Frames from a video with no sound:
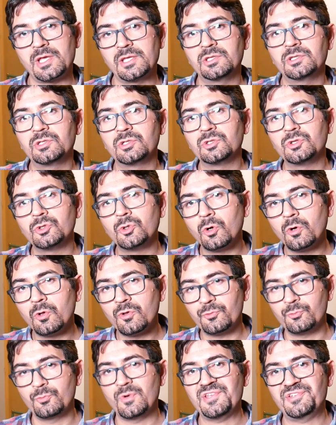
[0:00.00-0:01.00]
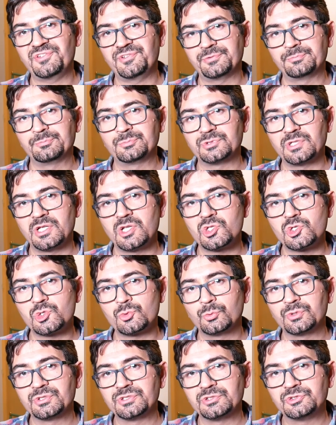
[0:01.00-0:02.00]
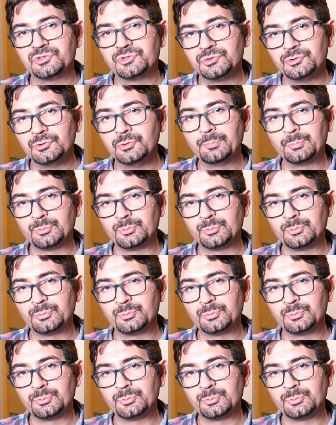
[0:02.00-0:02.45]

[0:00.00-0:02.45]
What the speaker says: and the Northwestern branch were the two